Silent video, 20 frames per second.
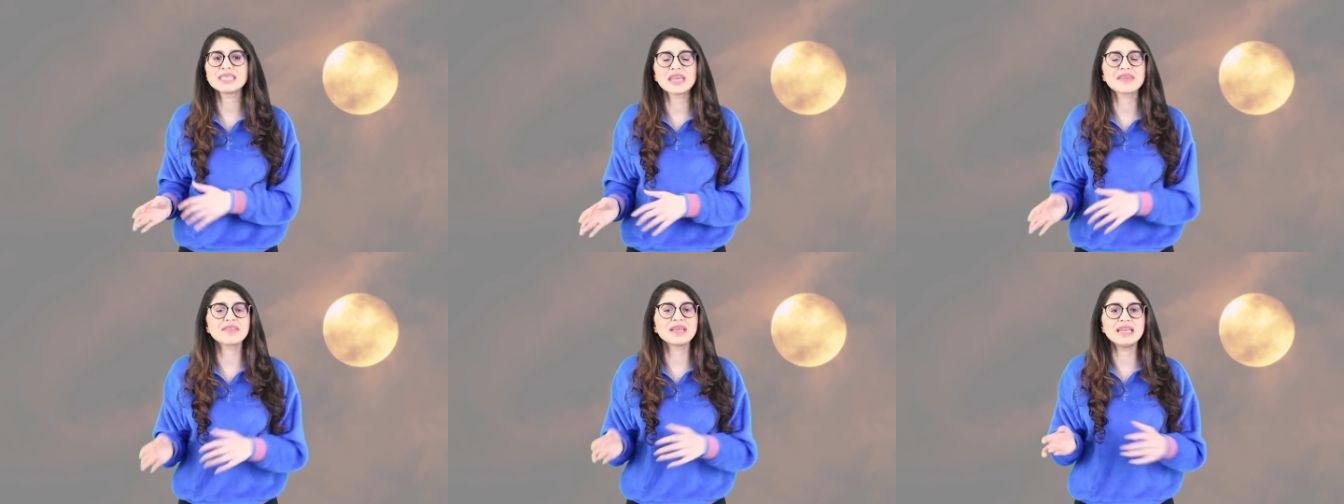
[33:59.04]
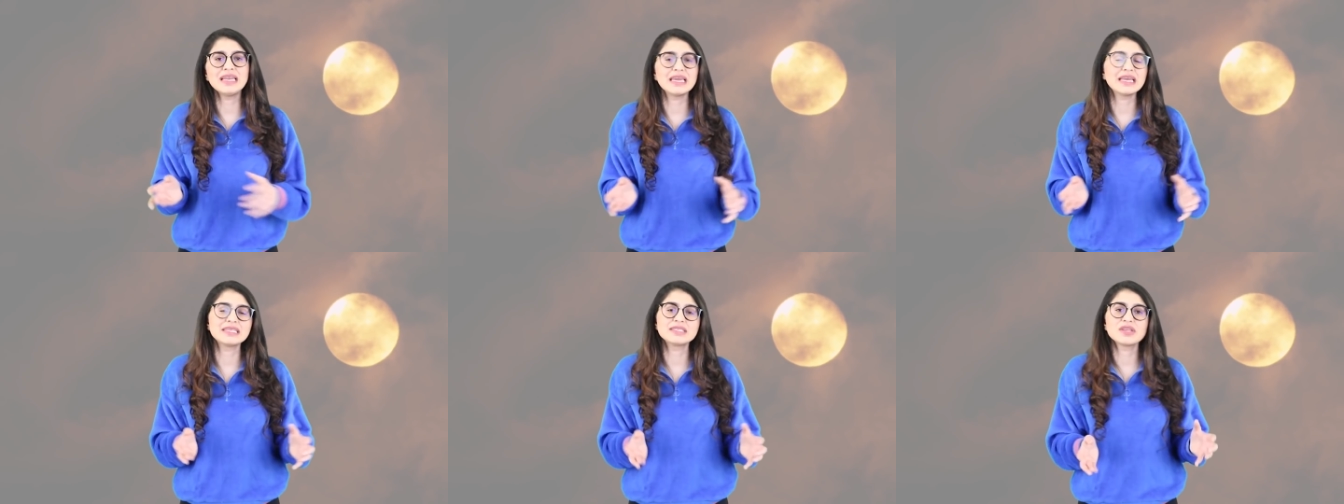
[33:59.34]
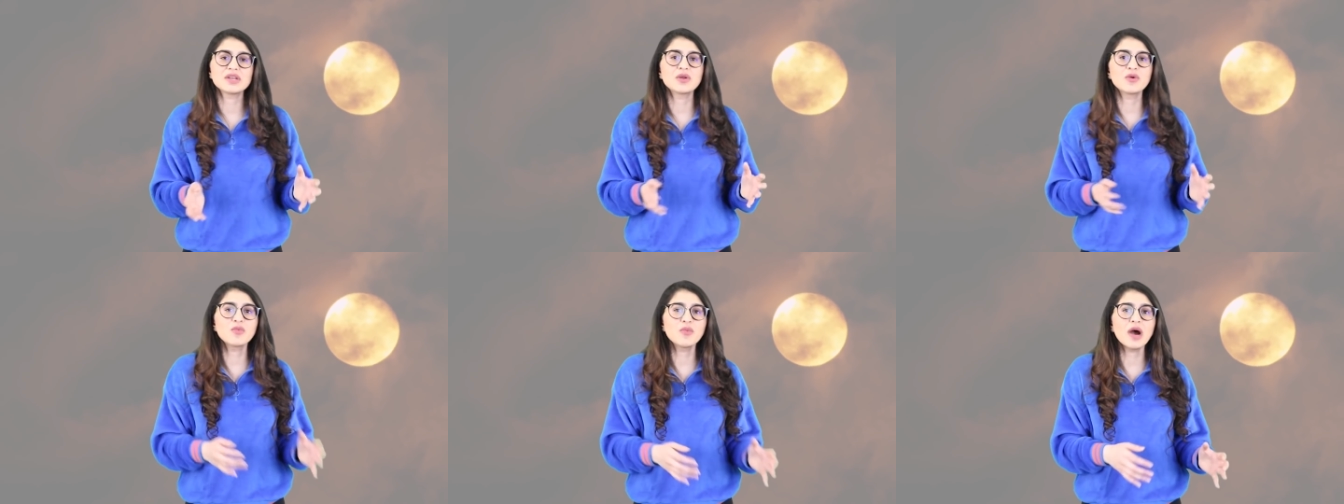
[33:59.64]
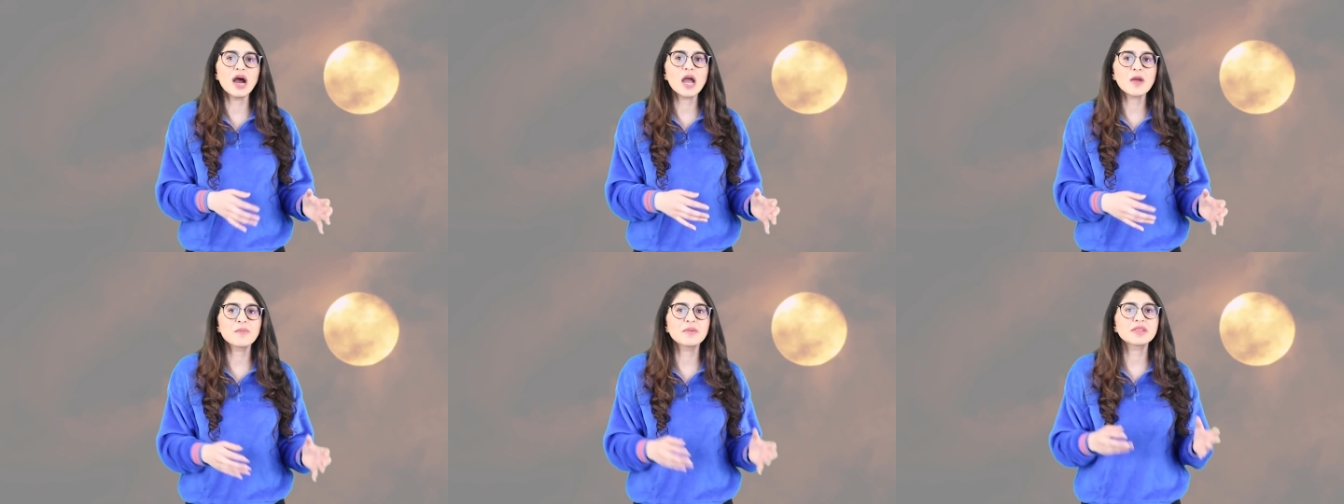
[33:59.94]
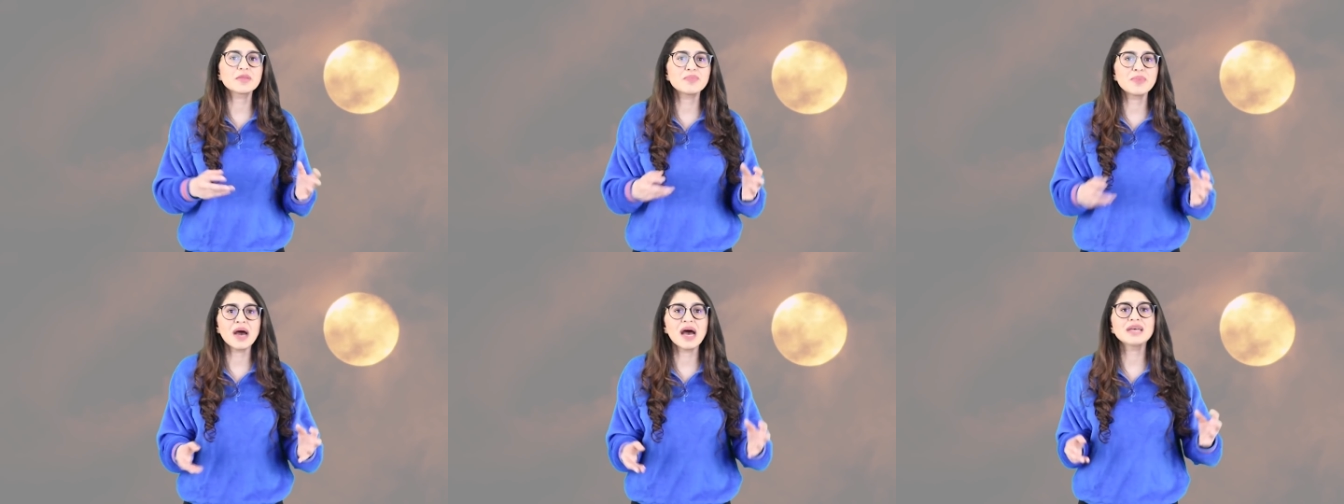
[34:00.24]
saying the link didn't work,
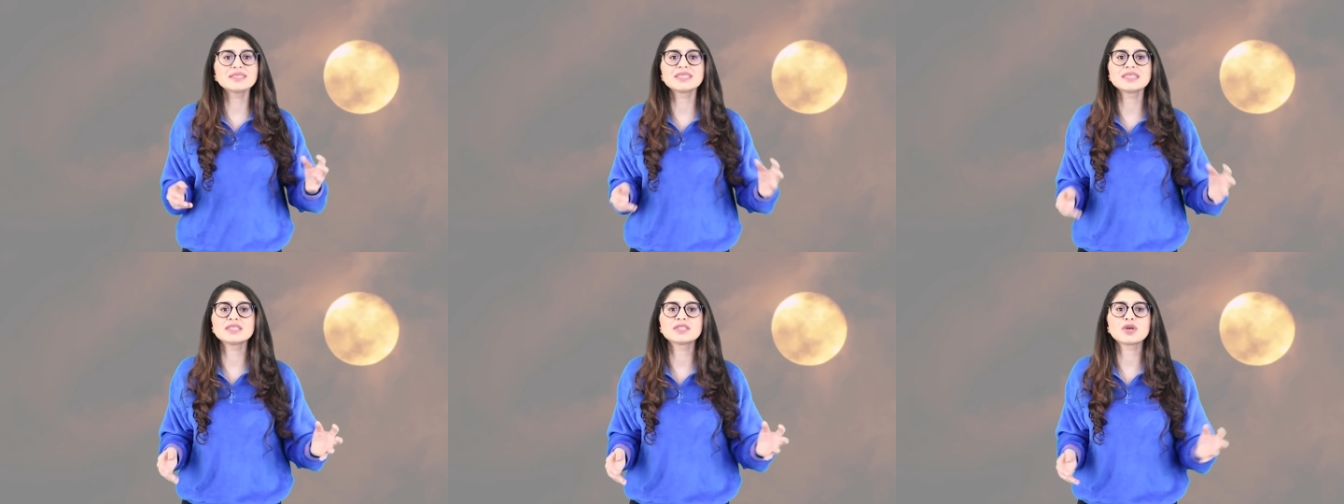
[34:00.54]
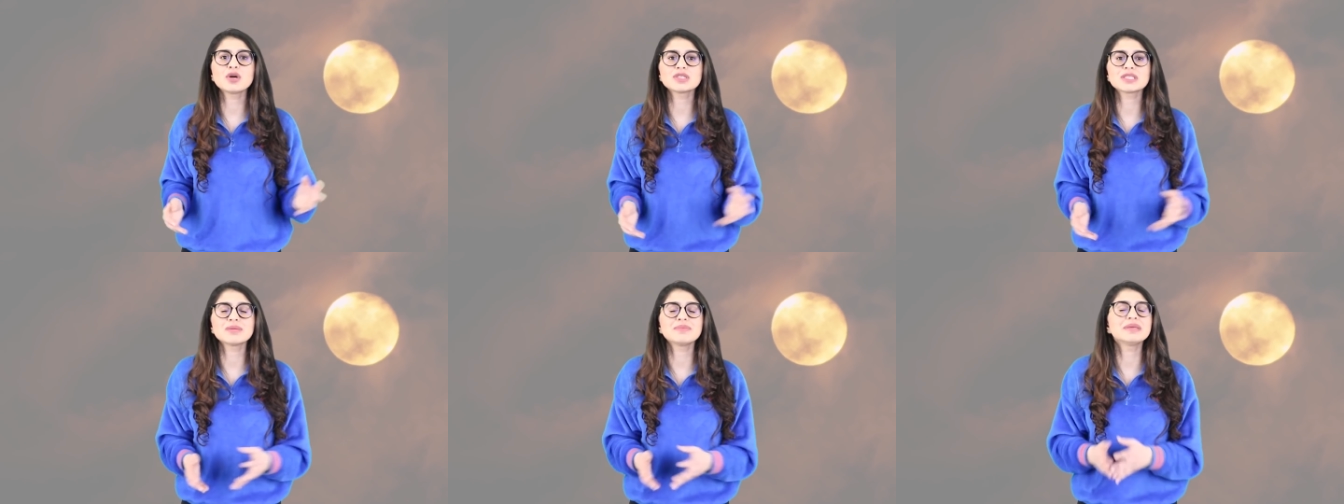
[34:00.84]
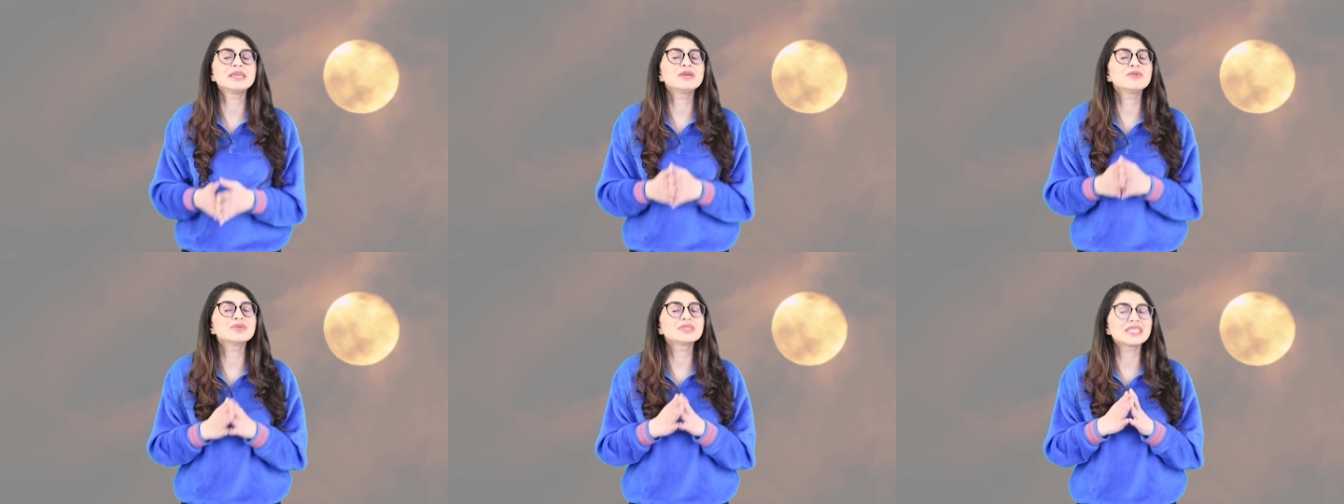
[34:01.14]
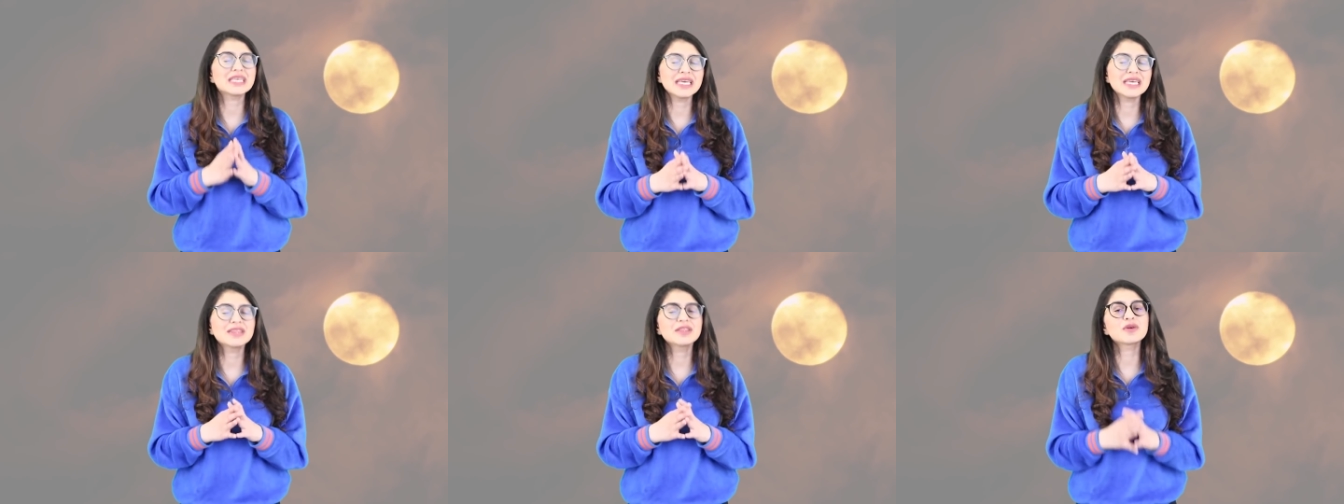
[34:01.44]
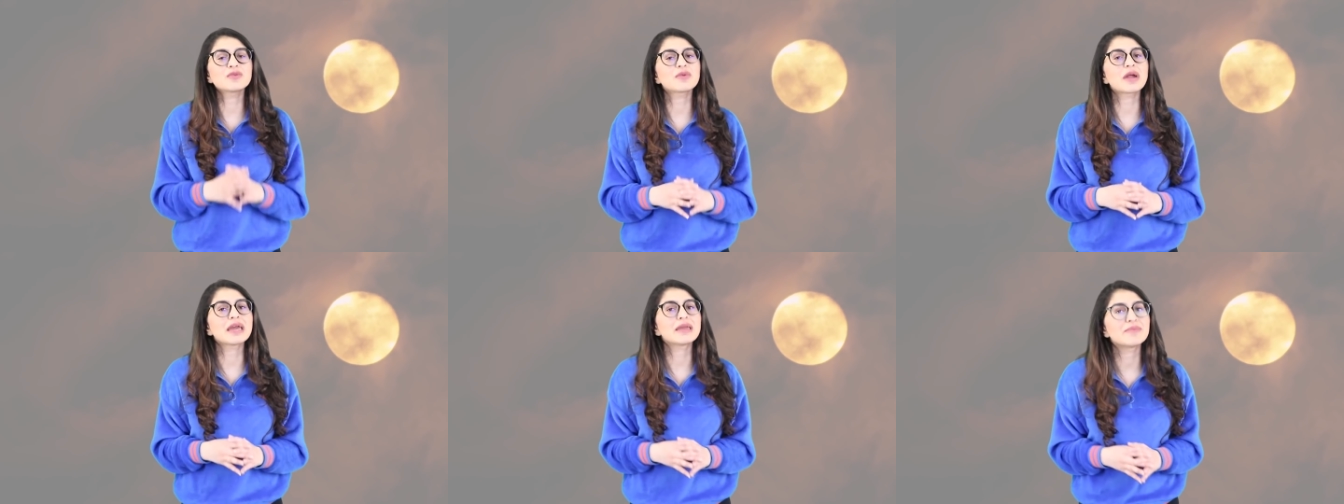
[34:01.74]
but the person told him he was in
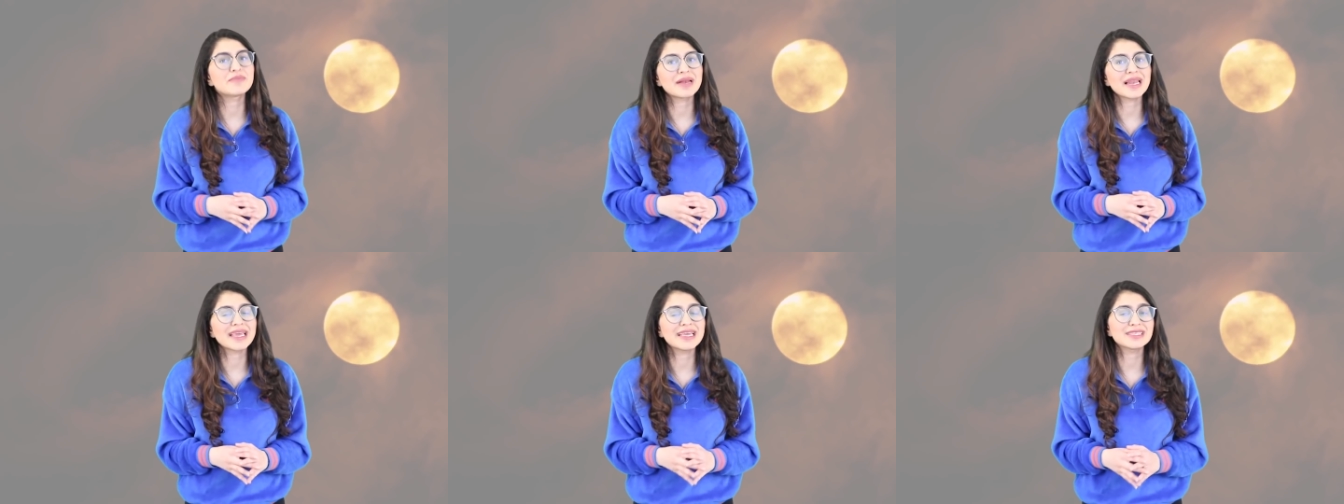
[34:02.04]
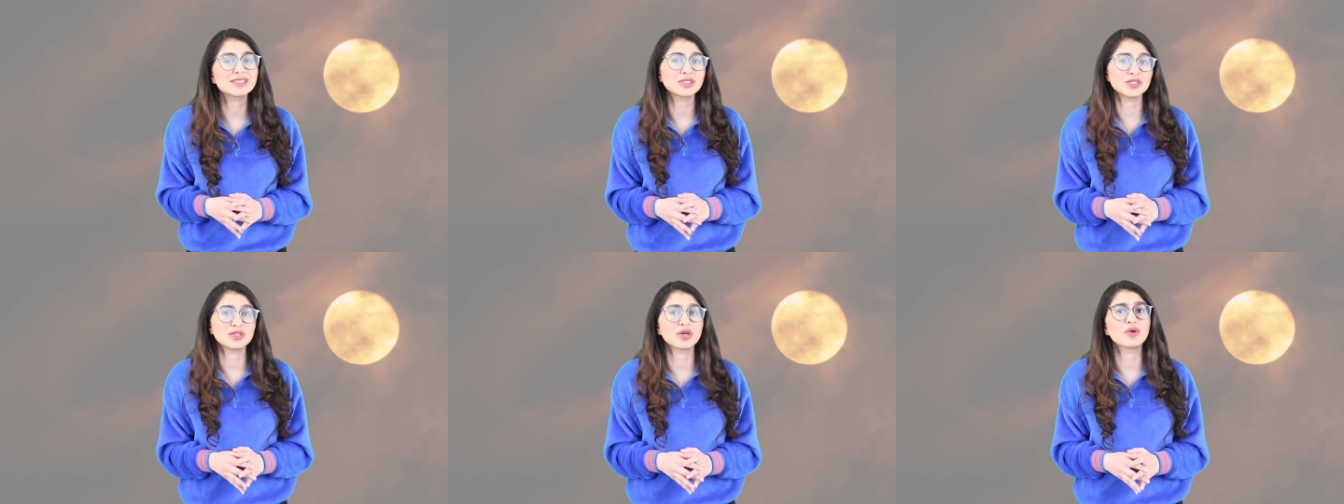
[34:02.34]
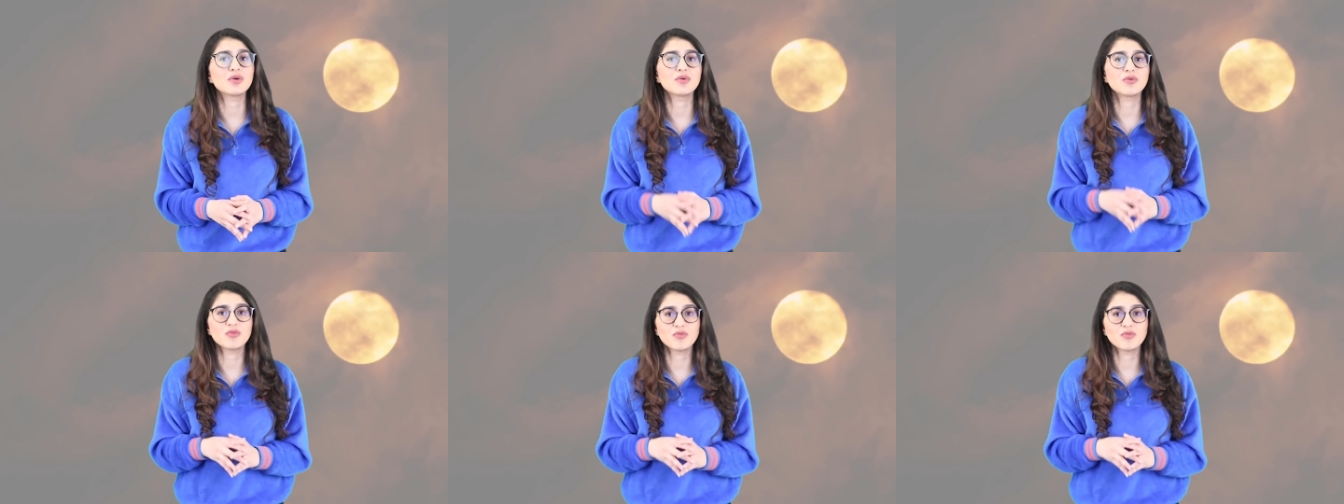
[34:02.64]
the right place, don't